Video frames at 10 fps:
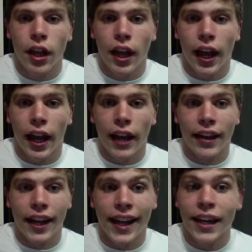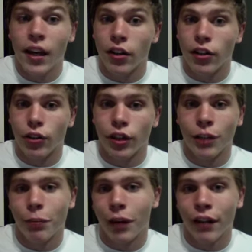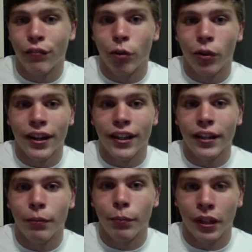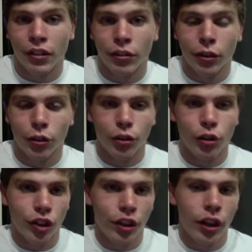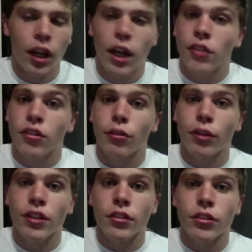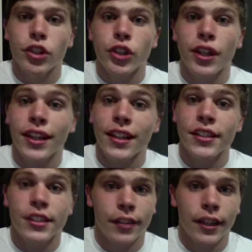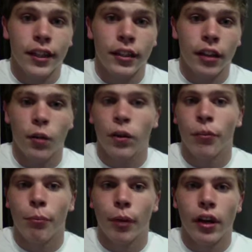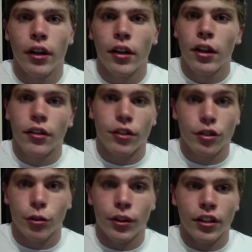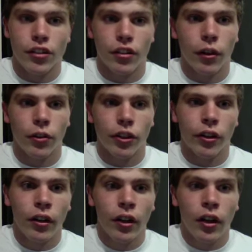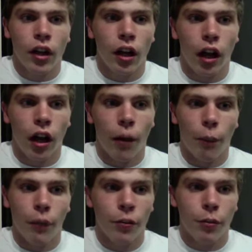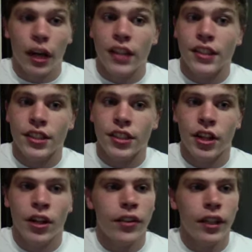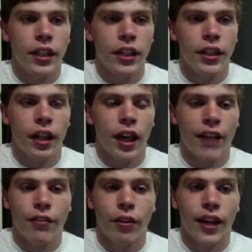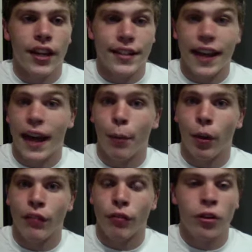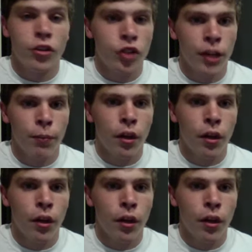and 800 by 480 pixel resolution. So the resolution is slightly lower, but the screen is larger. Processor, the iPhone has an Apple A4 chip,